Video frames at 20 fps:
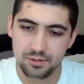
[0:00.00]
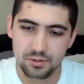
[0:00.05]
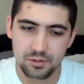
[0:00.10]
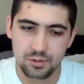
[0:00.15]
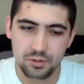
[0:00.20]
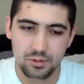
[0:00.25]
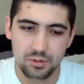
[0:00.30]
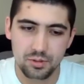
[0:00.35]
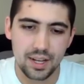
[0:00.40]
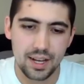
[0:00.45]

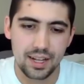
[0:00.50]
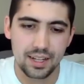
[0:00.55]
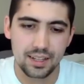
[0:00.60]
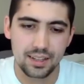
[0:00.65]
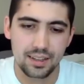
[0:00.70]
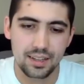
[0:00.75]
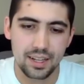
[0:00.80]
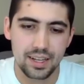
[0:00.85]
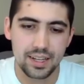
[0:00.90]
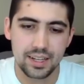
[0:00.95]
do not
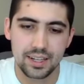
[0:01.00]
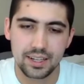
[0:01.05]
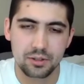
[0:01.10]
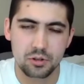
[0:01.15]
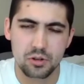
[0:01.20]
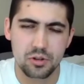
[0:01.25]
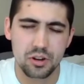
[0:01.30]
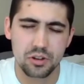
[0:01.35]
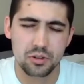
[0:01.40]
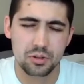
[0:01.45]
like
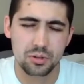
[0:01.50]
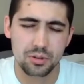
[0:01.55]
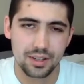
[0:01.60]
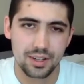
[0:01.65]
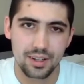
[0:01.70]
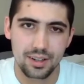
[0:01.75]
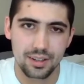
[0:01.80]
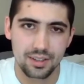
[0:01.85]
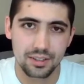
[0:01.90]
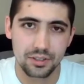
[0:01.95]
traditional
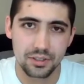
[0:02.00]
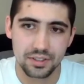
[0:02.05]
college.